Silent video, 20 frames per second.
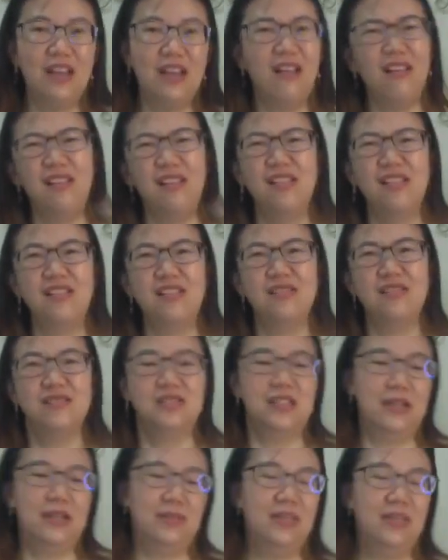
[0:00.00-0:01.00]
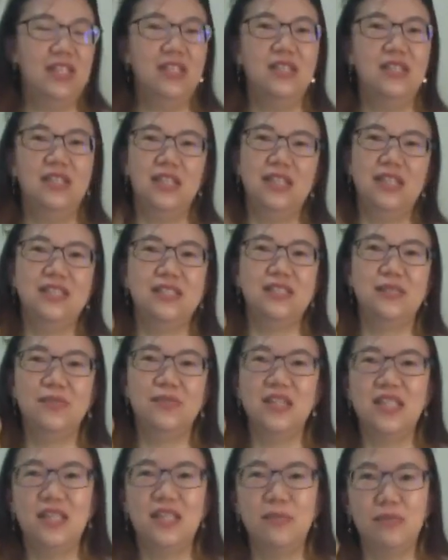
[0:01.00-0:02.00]
oh, I mean it is
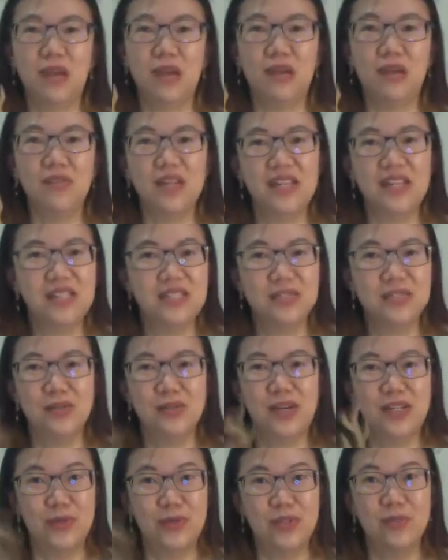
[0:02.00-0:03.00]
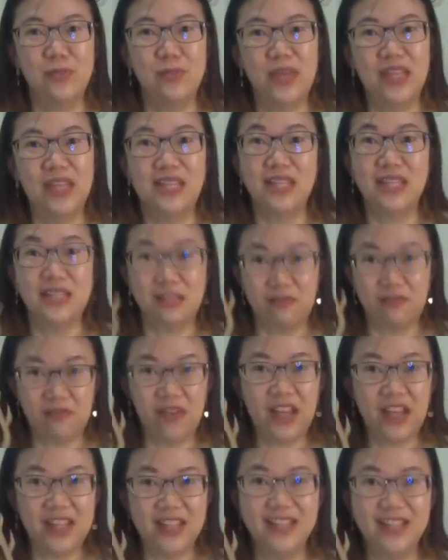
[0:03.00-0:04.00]
already brown color, so I don't want to paint it, it's
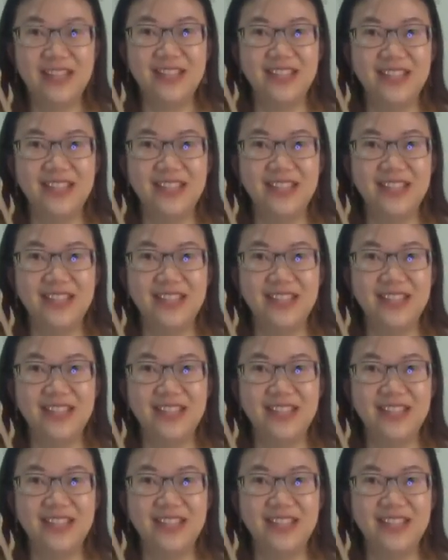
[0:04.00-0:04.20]
fine.